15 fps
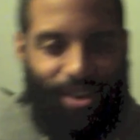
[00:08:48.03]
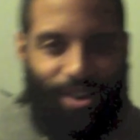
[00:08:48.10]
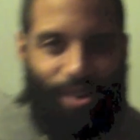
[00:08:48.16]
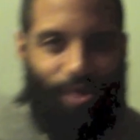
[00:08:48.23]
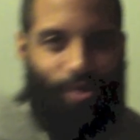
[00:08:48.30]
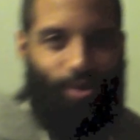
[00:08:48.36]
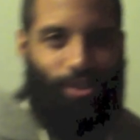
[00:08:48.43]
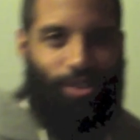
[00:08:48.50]

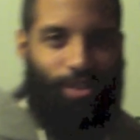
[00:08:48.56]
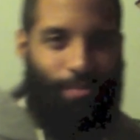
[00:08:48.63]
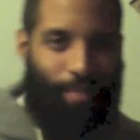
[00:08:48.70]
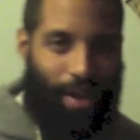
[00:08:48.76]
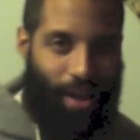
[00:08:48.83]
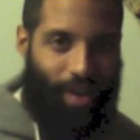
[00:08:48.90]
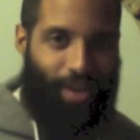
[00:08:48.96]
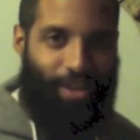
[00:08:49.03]
earth to make
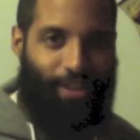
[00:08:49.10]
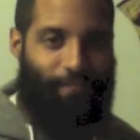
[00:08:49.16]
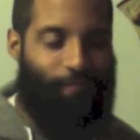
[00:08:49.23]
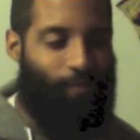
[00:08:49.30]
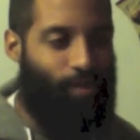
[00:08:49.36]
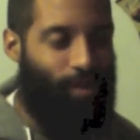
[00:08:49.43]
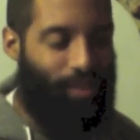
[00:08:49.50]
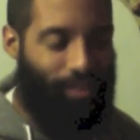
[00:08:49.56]
honey
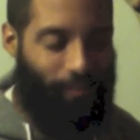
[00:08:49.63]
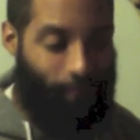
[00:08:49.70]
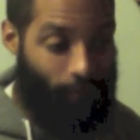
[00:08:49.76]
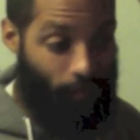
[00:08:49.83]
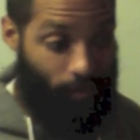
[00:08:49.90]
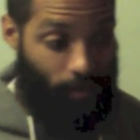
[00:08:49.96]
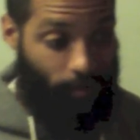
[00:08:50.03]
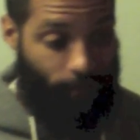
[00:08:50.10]
for
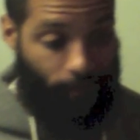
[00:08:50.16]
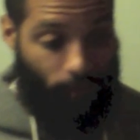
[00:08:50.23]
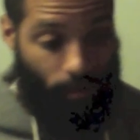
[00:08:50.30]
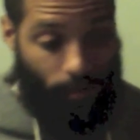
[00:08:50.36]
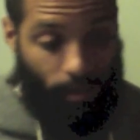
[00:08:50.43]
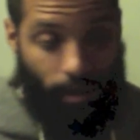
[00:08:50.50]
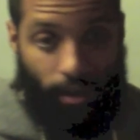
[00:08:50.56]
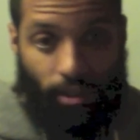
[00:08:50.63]
for uh, for
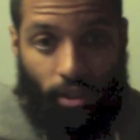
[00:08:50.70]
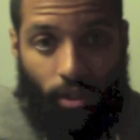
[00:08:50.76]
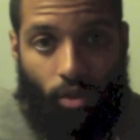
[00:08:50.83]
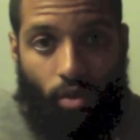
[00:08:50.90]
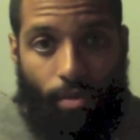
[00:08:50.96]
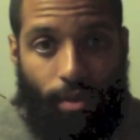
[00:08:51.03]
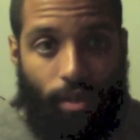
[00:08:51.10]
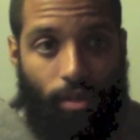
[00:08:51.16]
us
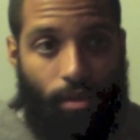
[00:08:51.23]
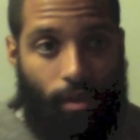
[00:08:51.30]
humans,